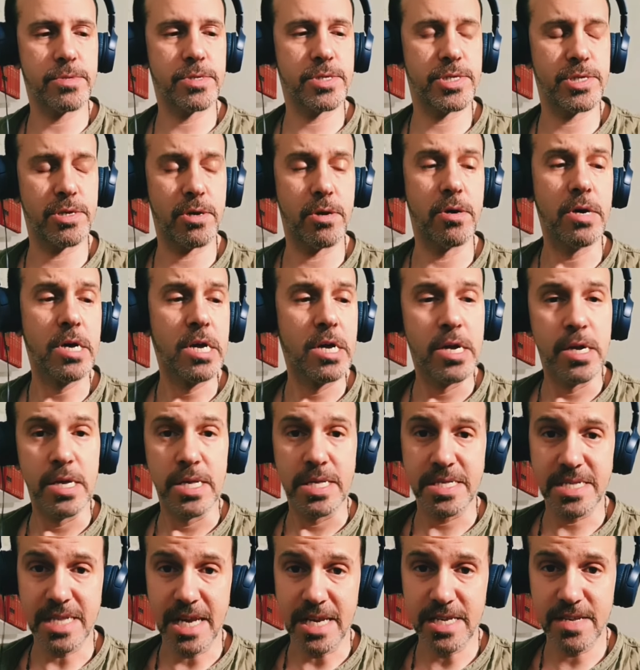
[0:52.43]
So
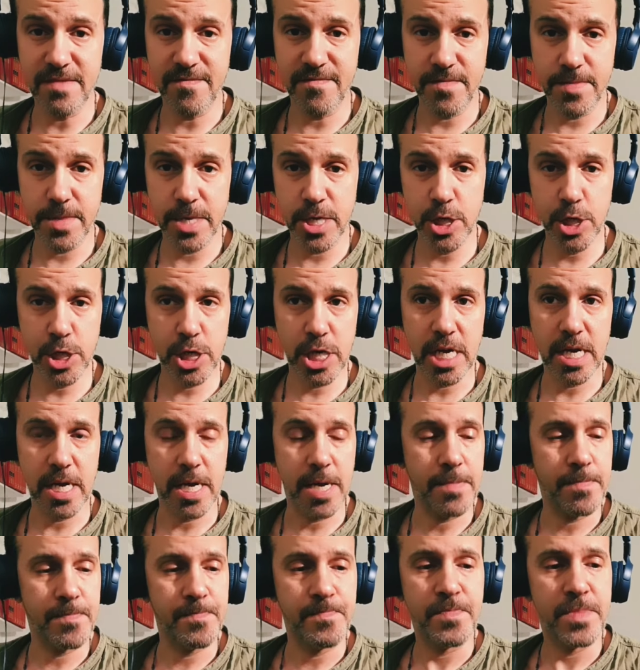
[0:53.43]
starting from the
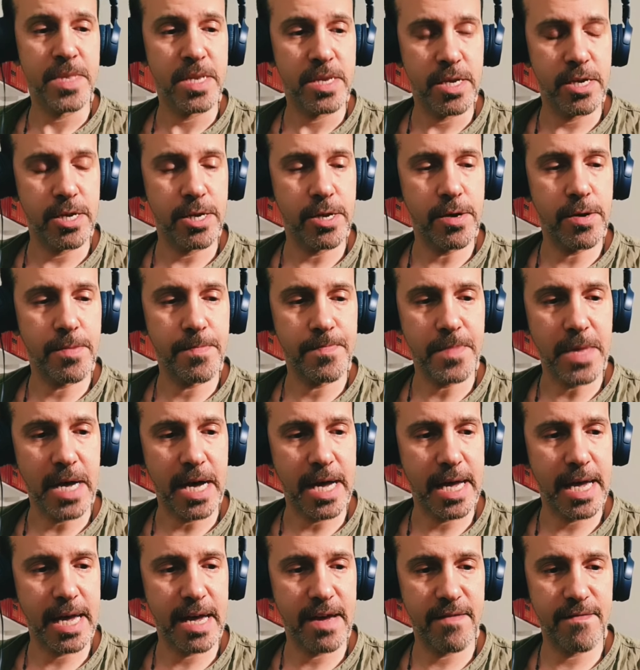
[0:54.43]
G, you know, I
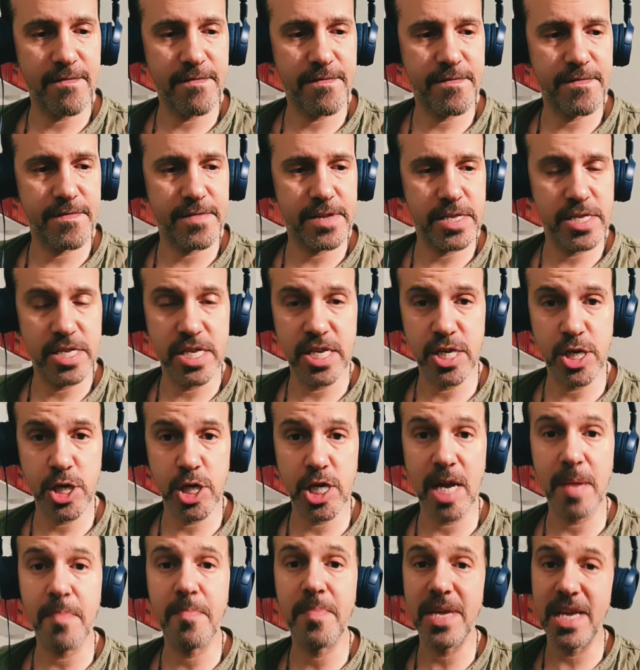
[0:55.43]
have this
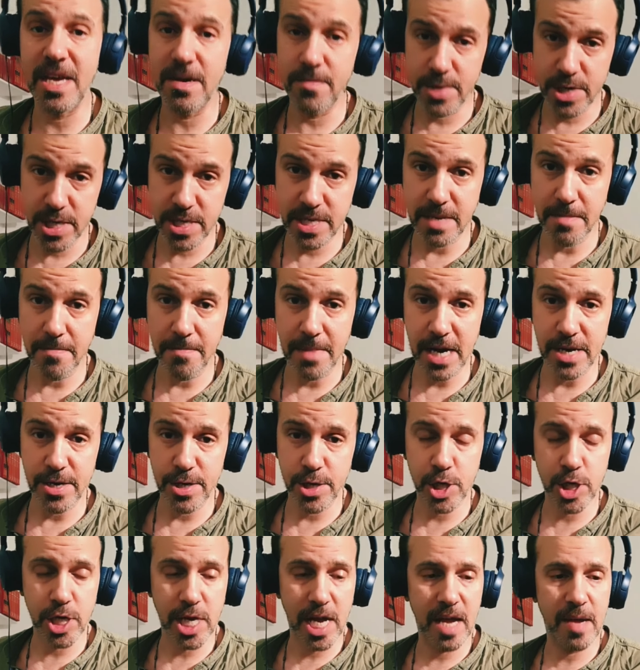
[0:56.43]
shape here, which is a minor
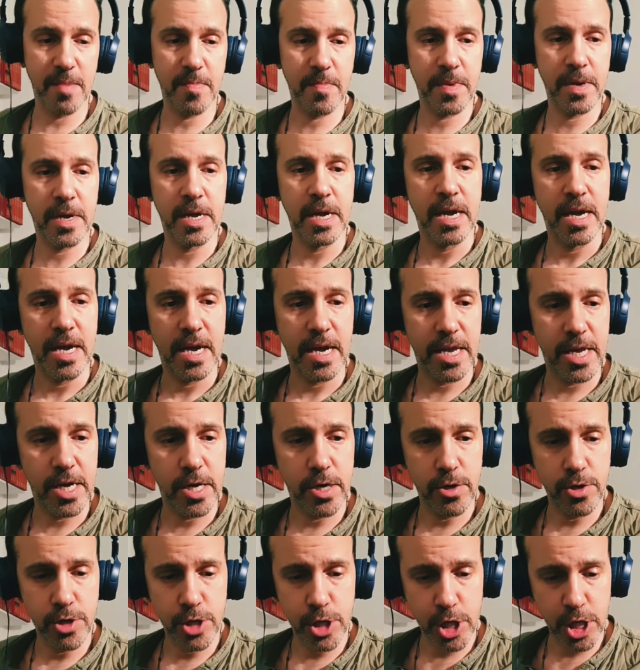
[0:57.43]
shape and I
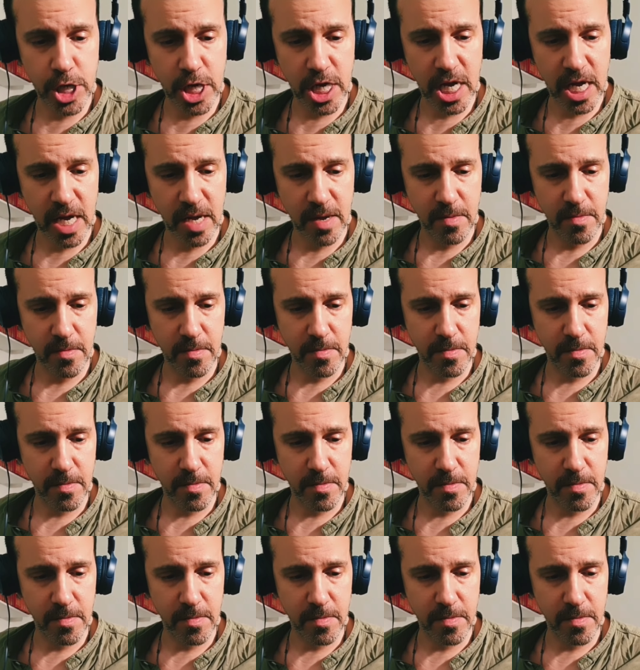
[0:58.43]
go G,